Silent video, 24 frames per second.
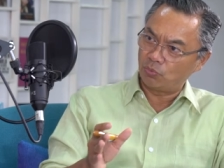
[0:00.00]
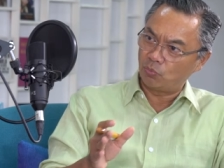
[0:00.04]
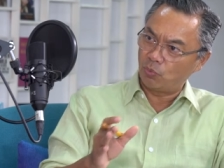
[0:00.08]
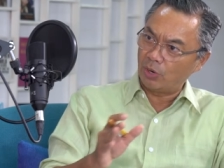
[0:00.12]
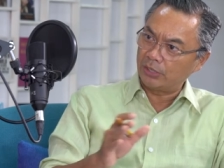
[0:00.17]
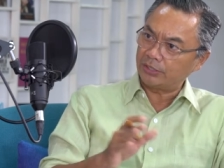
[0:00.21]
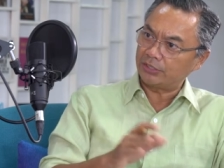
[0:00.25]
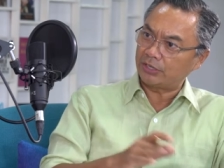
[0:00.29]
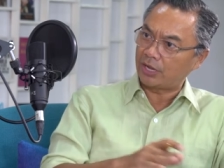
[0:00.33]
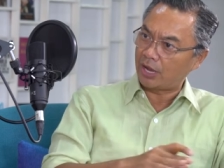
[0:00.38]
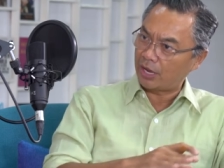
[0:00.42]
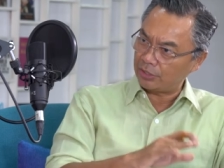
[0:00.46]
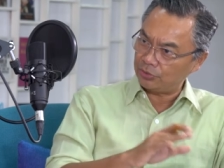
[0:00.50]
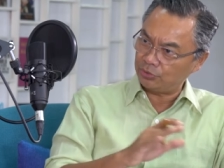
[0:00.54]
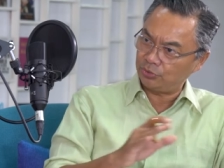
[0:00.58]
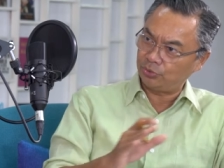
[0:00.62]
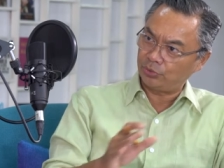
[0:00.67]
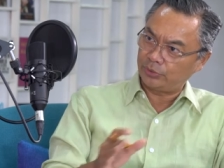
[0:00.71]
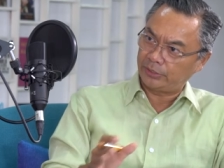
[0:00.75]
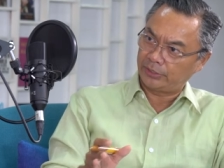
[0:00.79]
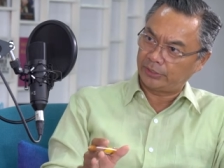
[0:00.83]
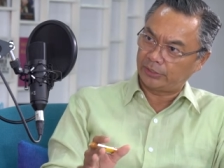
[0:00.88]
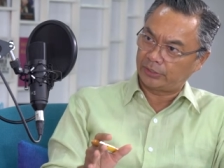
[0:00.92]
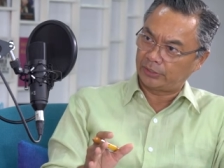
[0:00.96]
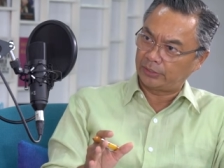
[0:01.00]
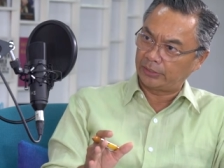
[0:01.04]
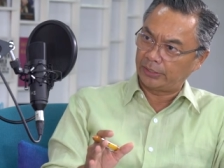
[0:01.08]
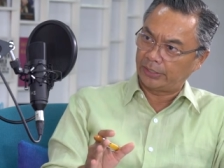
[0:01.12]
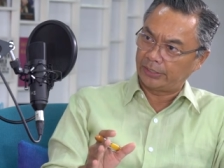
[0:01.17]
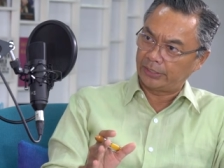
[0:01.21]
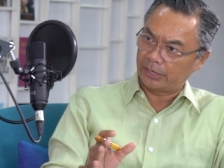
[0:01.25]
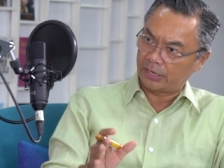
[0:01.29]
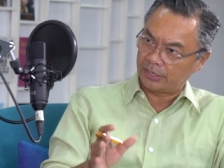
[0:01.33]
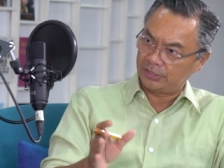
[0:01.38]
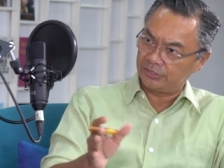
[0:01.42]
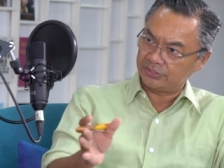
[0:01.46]
What got you here?
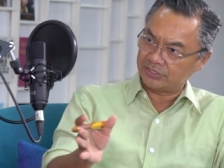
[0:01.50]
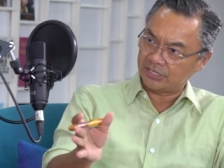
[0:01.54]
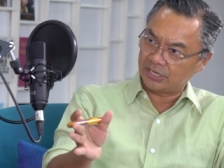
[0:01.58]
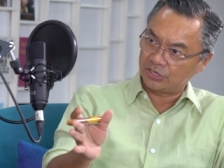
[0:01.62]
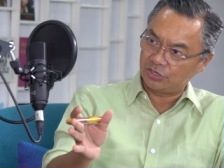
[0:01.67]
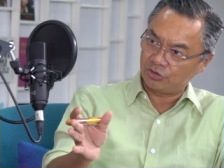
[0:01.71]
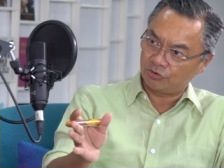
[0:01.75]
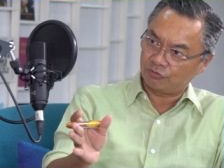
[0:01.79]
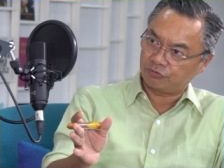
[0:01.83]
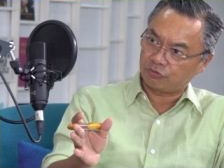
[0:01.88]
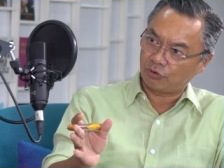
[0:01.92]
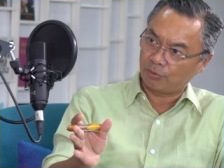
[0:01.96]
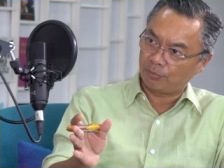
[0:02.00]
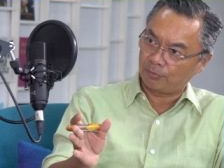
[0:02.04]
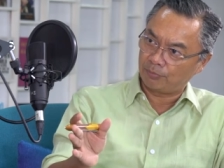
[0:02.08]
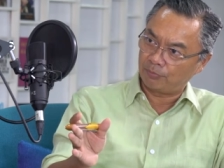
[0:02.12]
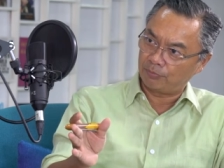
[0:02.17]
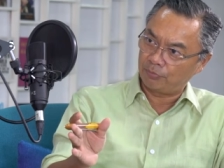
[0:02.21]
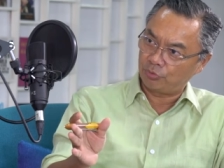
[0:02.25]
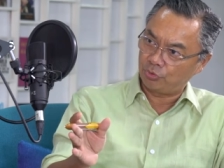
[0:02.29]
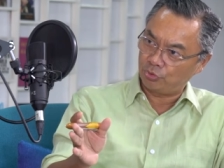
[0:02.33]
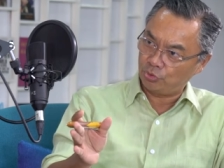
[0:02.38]
And I understand you're from New